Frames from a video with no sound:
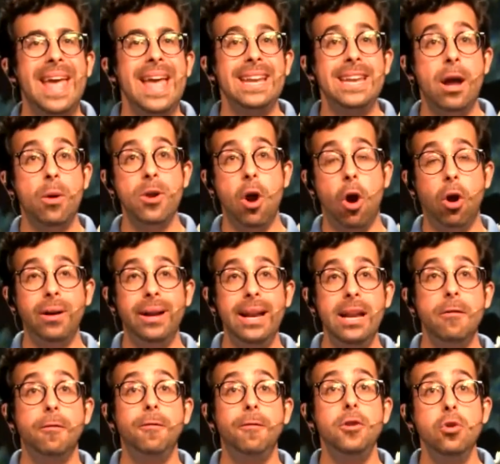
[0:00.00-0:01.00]
Now, we are getting
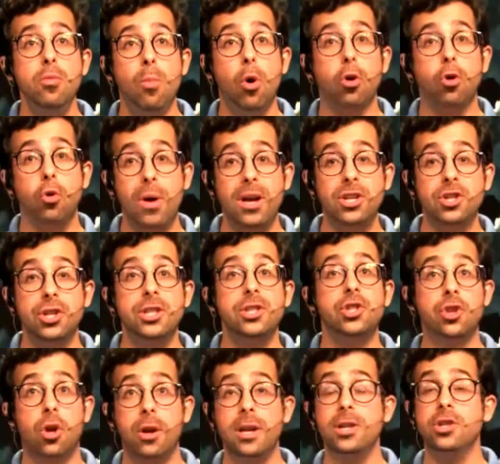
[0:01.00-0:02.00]
a few more questions
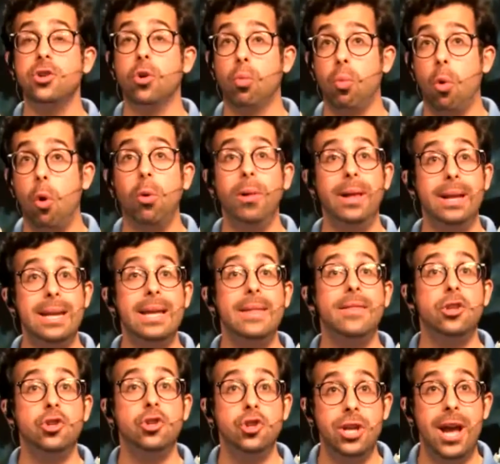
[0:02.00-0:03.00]
starting to roll in in
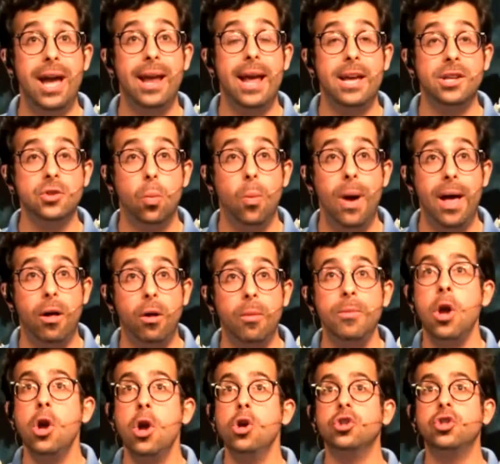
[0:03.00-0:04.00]
the chat as well.
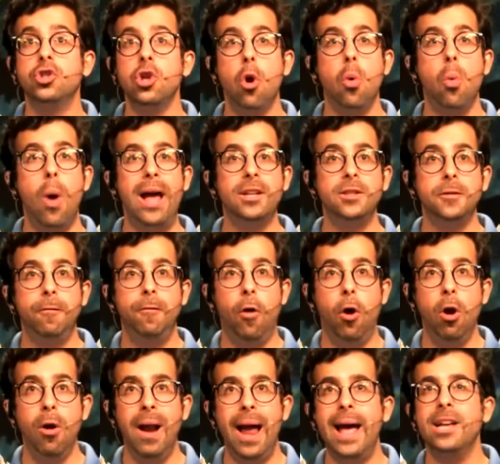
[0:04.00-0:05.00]
So as
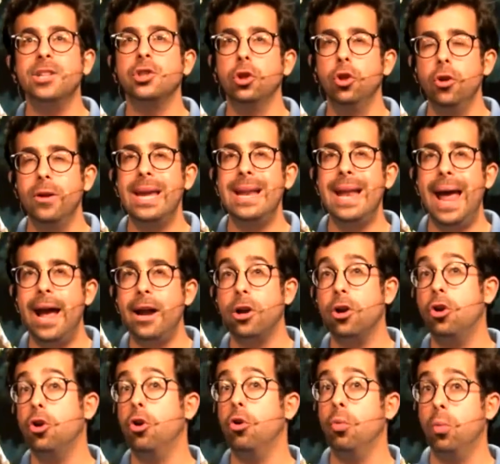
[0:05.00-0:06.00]
far as looking at
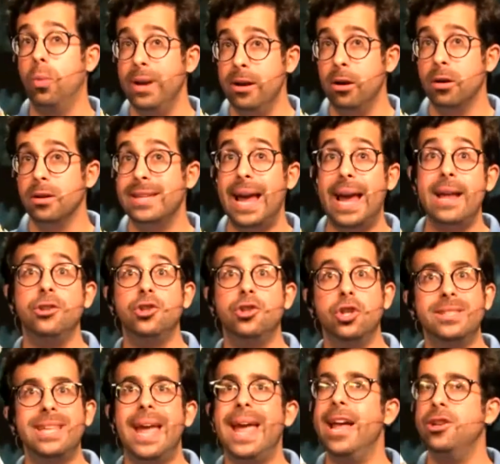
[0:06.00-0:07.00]
careers and
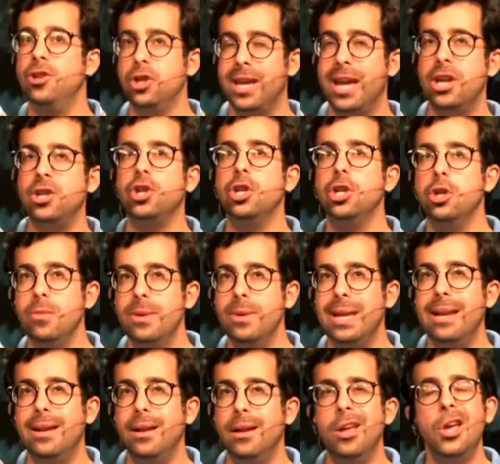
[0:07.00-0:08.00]
just the education you
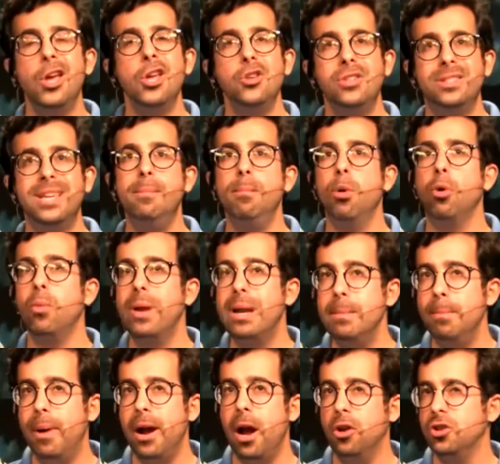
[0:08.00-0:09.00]
needed, you said marine
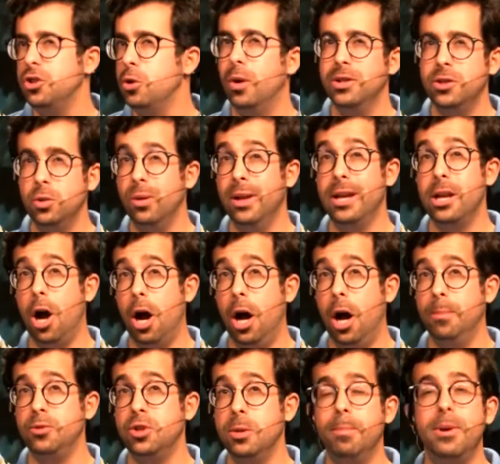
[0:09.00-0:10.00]
biology wasn't really an
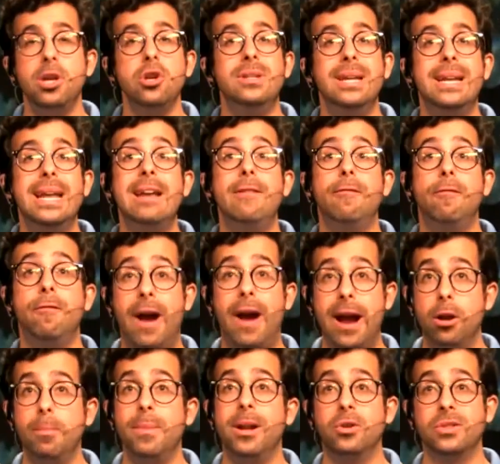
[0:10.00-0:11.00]
option, but you did
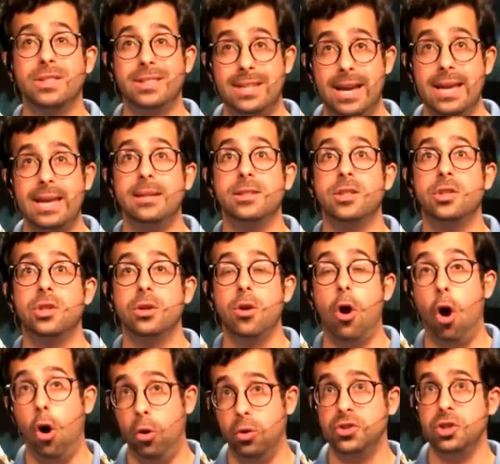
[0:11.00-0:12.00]
environmental science
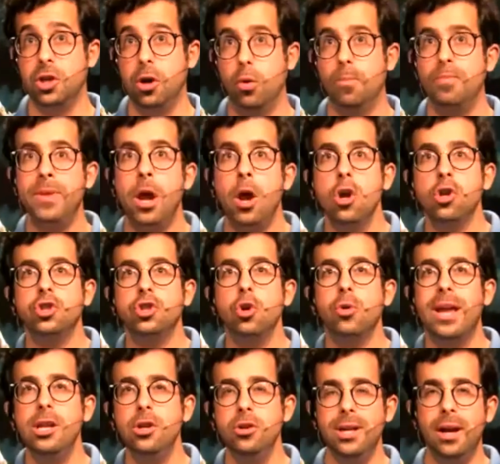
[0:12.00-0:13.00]
also. So
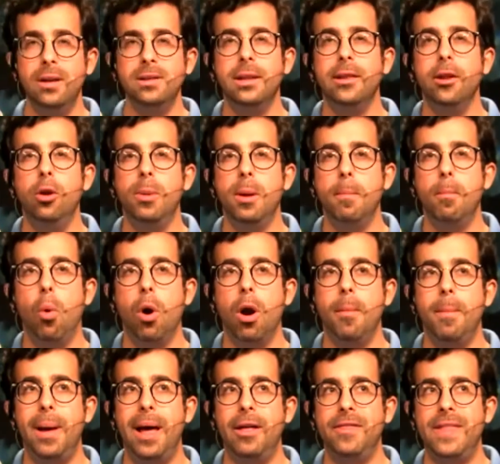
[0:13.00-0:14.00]
can you tell us a little bit more
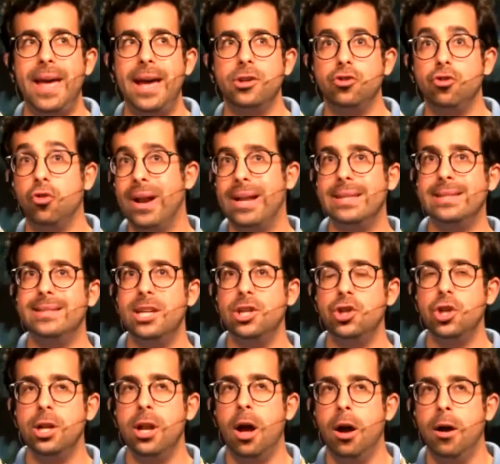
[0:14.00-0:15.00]
about that
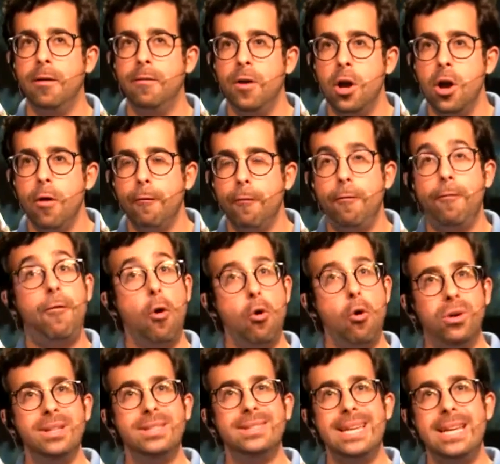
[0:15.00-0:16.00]
transition of
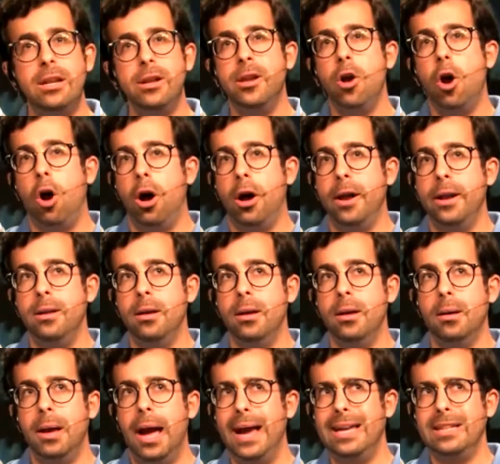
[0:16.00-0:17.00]
focusing in on,
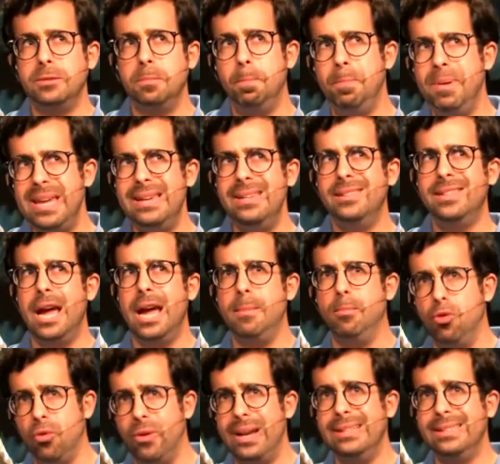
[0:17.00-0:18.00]
I guess, bees and
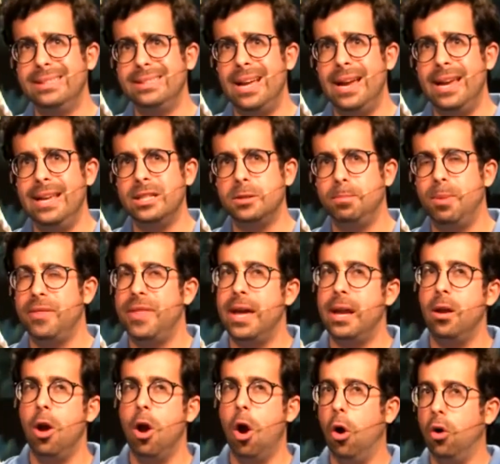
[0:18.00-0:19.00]
marine science, but then
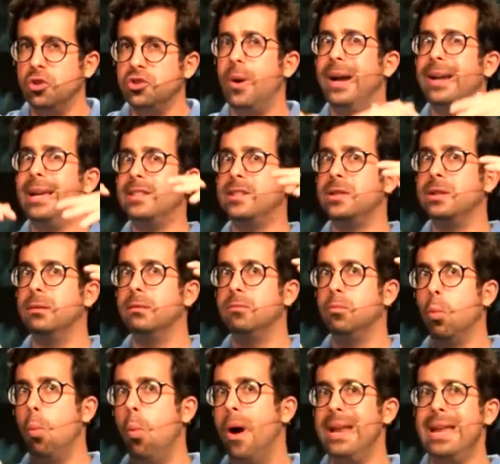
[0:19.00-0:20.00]
also, I guess,
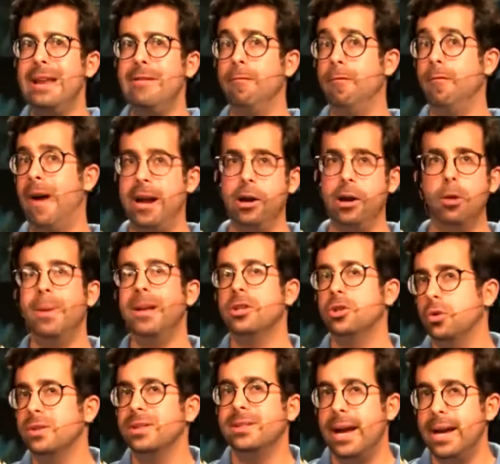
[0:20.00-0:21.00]
what
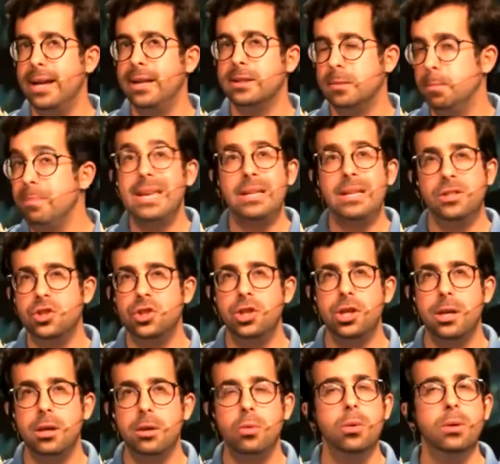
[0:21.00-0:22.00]
environmental science means to
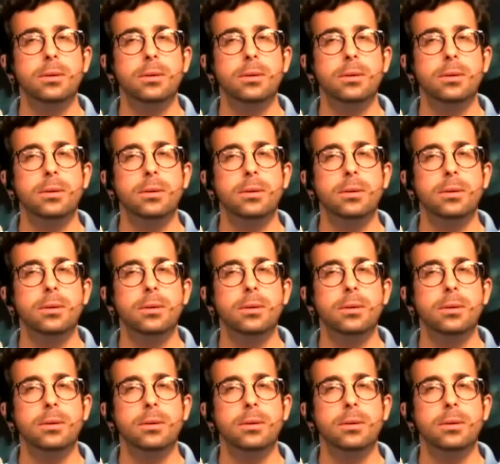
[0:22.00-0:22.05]
you?